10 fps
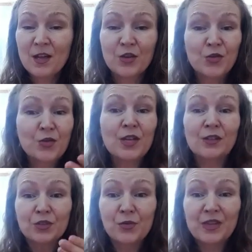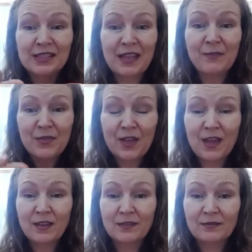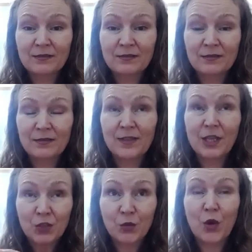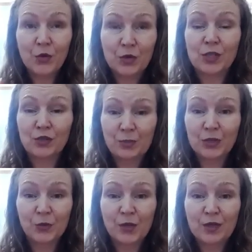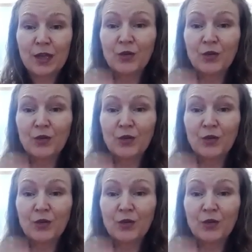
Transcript: You can do the same thing that you know you need to be doing,